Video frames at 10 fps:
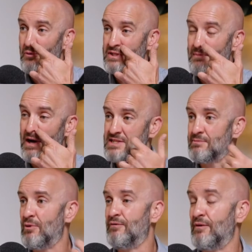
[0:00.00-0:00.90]

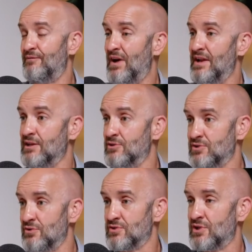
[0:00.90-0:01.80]
responsible for funding your
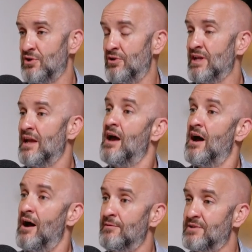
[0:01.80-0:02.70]
Social Security
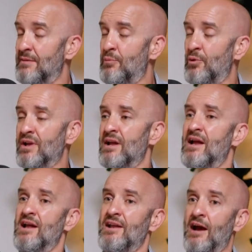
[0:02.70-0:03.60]
up to that point.
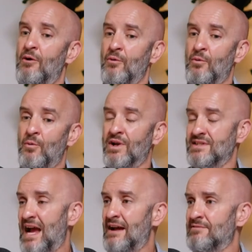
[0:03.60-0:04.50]
Now,
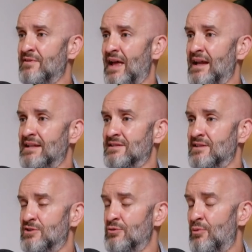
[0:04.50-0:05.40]
what's after that is
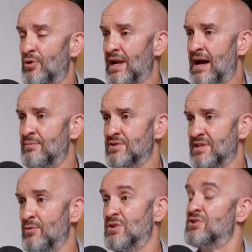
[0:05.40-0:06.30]
the
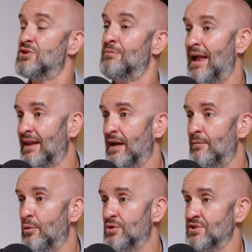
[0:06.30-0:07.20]
2.9%, which is your Medicare
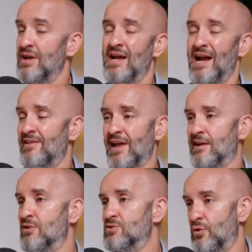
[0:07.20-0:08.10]
portion, right. And that
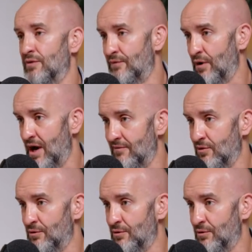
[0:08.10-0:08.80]
goes on forever,